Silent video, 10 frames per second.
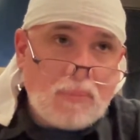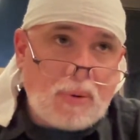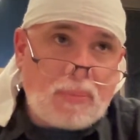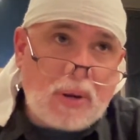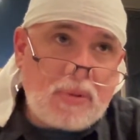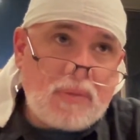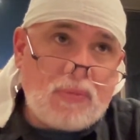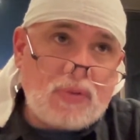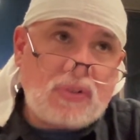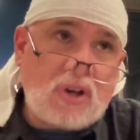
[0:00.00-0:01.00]
But probably the
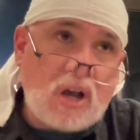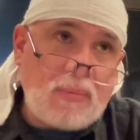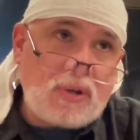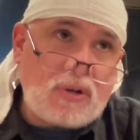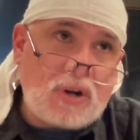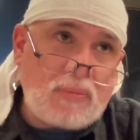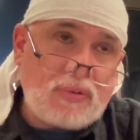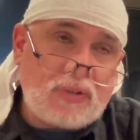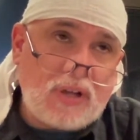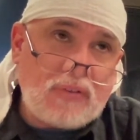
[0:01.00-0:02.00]
most common car
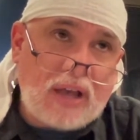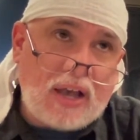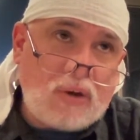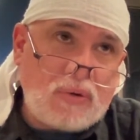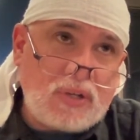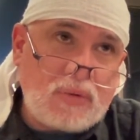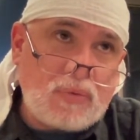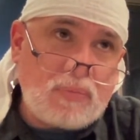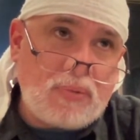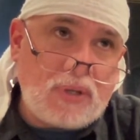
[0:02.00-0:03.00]
besides Audi
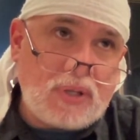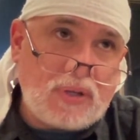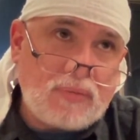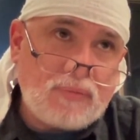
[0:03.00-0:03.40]
would be...